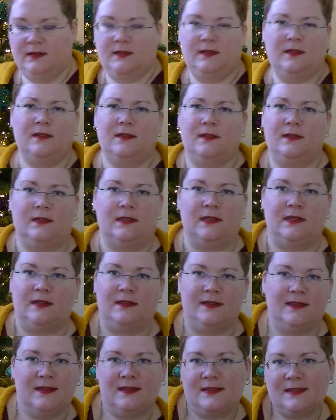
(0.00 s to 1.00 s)
Just
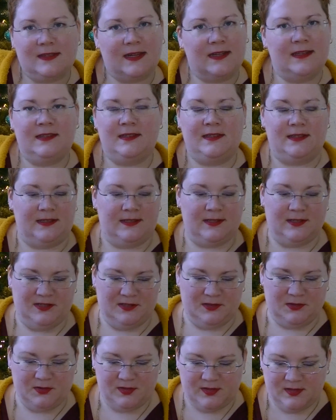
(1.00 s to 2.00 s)
the tiny
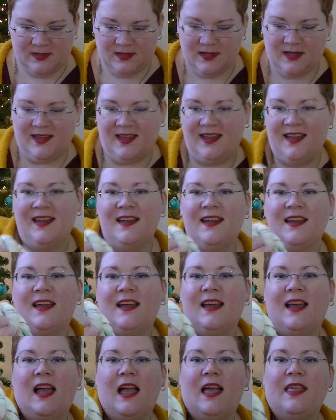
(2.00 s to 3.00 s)
details.
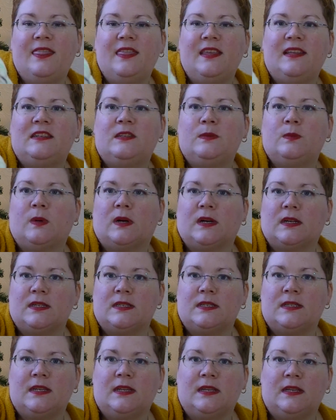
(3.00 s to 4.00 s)
And this
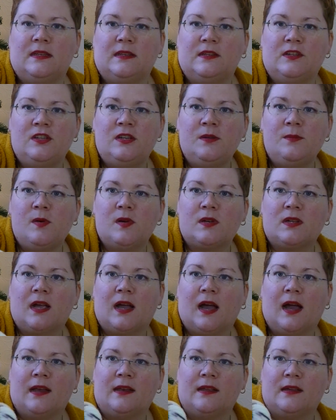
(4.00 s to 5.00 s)
was in the Shibor
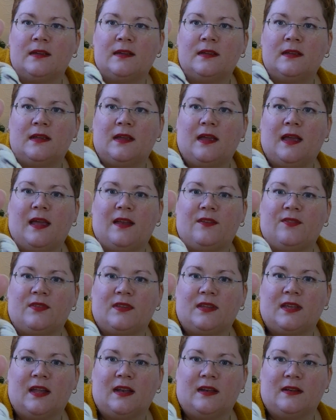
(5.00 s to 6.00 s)
Ghana
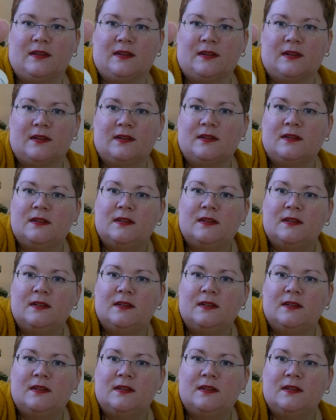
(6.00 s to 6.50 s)
Advent calendar.